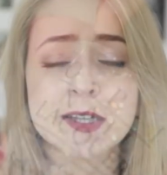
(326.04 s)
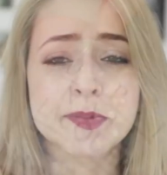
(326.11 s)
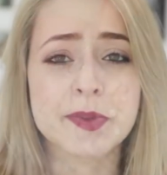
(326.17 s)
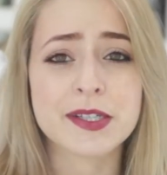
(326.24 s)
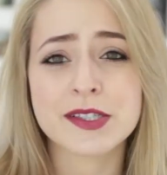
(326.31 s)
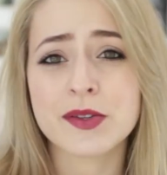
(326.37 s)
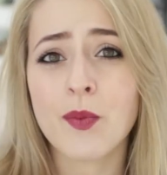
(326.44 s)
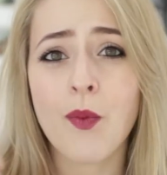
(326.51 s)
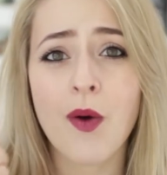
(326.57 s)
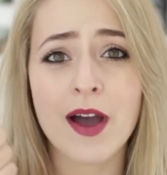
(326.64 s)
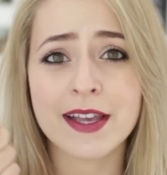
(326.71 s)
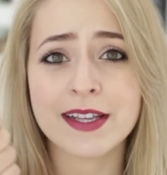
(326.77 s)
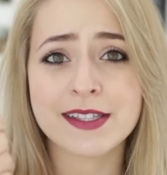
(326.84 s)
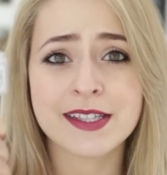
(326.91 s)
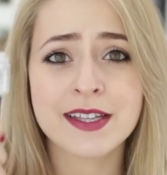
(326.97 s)
much, but it's a
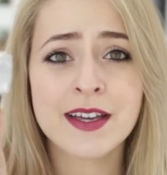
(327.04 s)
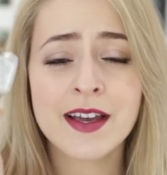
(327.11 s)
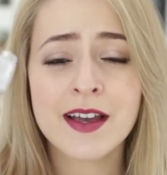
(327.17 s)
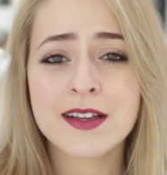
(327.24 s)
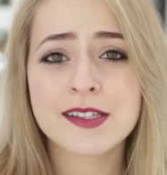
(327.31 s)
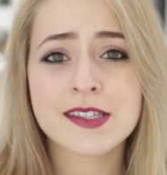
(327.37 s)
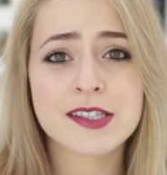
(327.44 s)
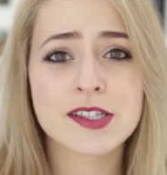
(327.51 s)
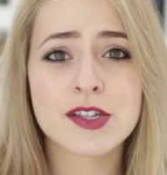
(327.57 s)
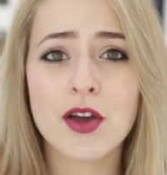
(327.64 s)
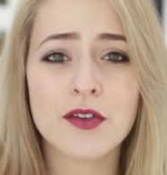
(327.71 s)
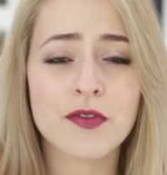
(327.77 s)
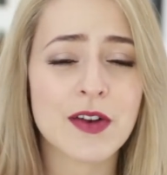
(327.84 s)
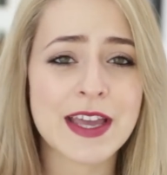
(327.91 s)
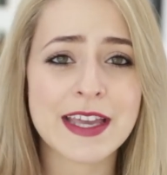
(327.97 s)
white
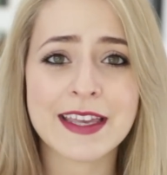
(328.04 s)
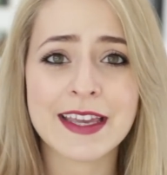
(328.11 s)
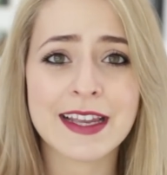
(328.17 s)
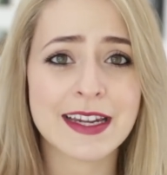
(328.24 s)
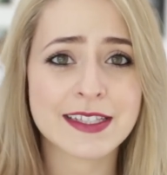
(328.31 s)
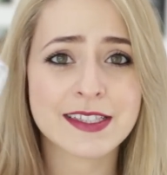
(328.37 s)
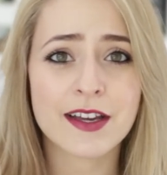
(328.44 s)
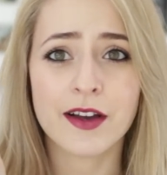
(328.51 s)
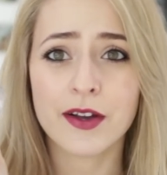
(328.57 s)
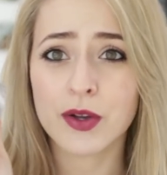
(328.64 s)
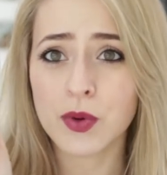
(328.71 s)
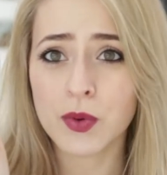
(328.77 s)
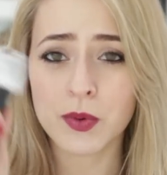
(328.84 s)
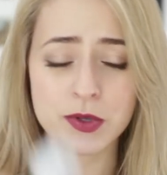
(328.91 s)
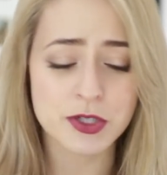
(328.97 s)
snowflakey glitter,
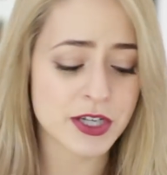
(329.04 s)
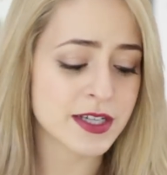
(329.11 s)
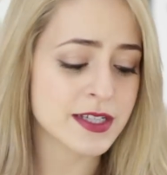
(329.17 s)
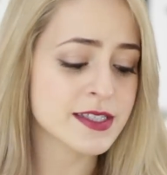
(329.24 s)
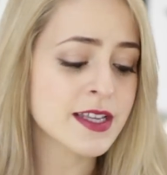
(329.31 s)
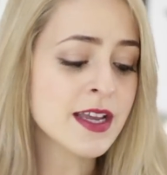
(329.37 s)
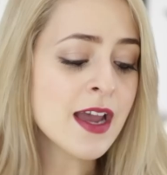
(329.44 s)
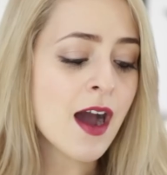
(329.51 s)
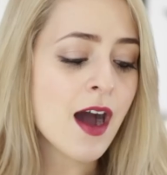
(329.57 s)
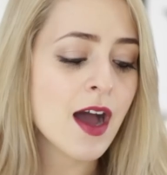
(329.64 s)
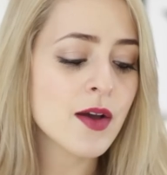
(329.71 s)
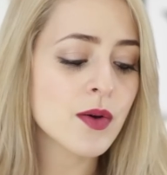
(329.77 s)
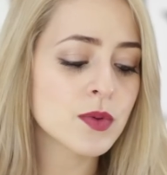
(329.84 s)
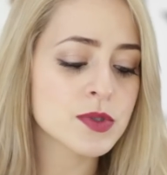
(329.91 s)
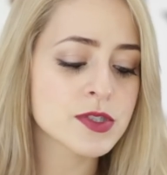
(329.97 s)
gorgeous.
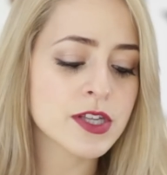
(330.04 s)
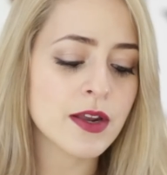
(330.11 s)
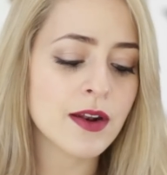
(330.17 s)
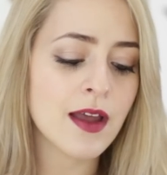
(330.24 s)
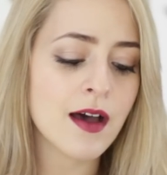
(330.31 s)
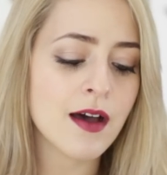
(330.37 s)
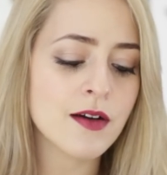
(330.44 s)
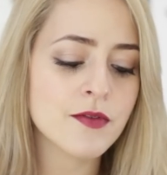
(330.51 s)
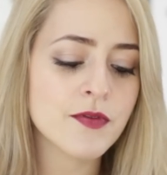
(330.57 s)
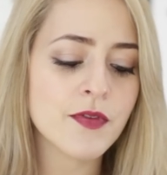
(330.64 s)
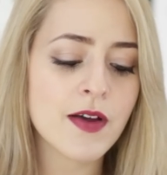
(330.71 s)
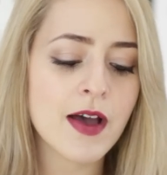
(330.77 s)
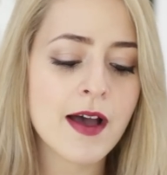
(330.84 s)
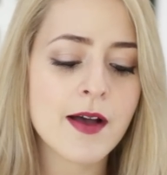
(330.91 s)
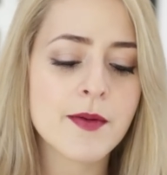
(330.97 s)
I also
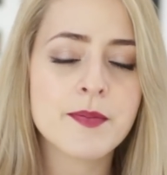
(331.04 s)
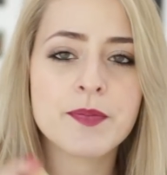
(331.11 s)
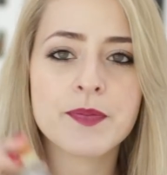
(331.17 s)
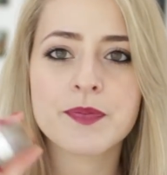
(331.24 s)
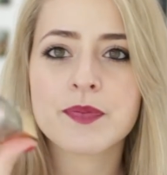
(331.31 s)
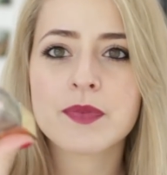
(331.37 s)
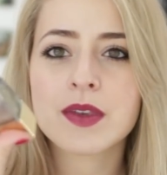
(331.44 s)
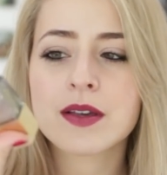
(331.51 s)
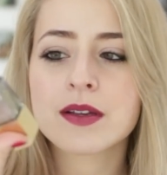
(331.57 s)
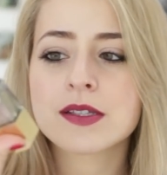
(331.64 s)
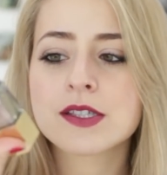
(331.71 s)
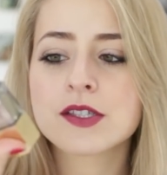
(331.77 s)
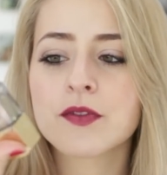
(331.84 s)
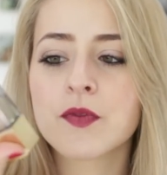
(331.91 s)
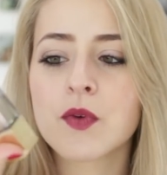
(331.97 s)
love
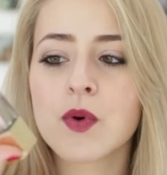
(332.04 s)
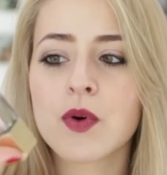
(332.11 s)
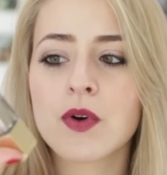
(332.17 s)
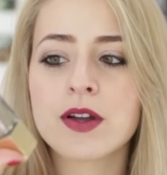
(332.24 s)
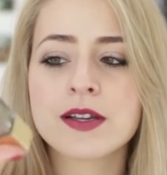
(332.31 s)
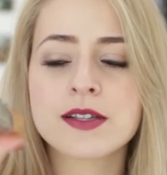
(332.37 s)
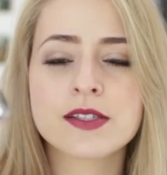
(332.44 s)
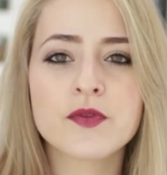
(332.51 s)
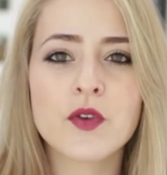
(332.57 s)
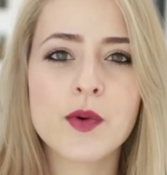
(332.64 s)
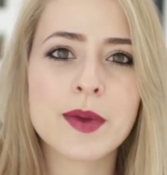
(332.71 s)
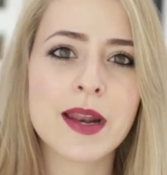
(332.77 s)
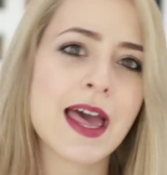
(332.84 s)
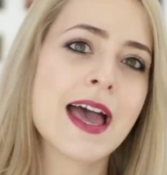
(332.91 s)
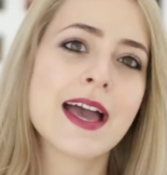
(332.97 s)
Sephora's
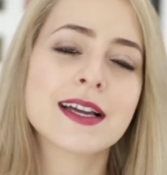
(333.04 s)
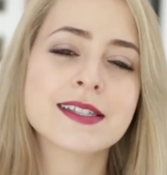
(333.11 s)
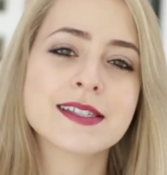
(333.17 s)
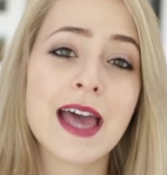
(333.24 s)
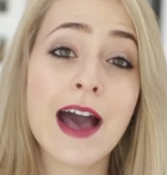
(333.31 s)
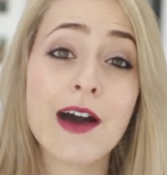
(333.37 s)
Formula X